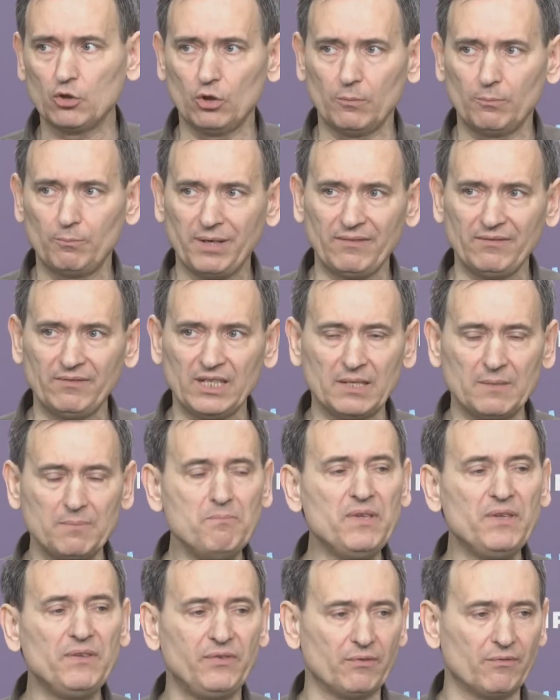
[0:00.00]
there are
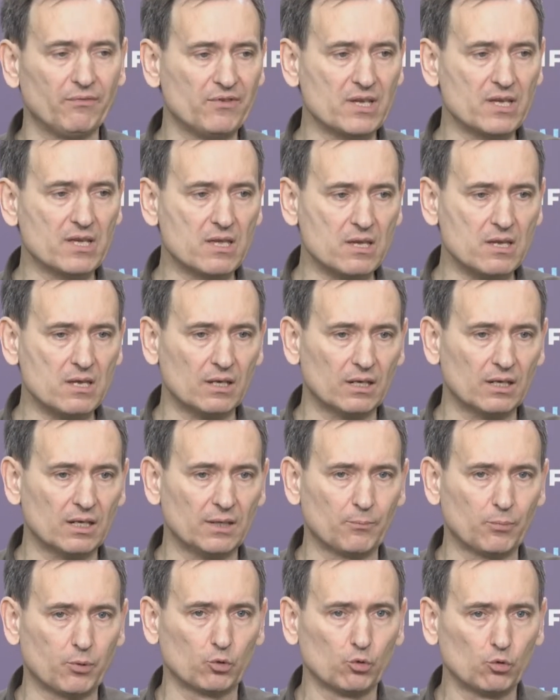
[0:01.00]
many
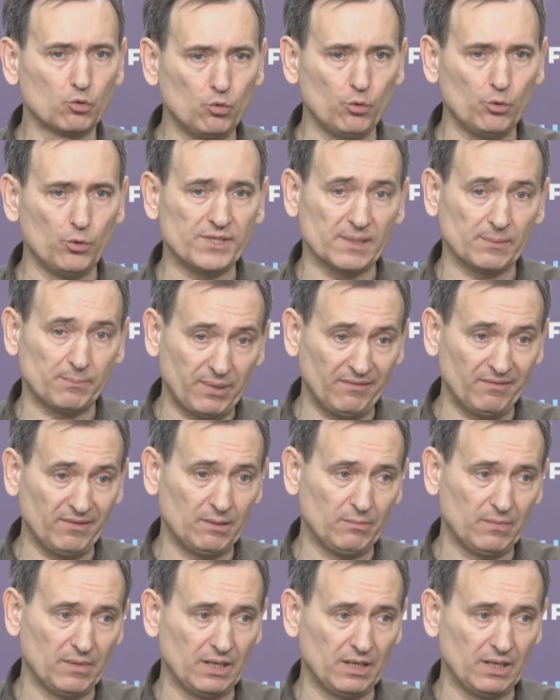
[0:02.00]
certain myths